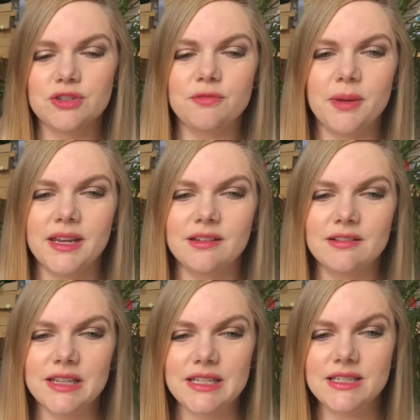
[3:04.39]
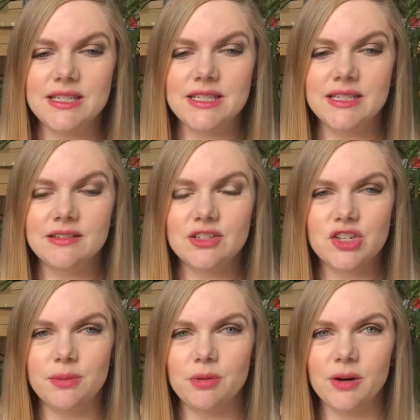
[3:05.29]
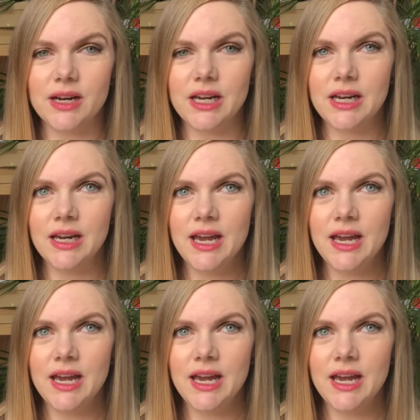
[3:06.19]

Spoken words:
of being on this shipwreck,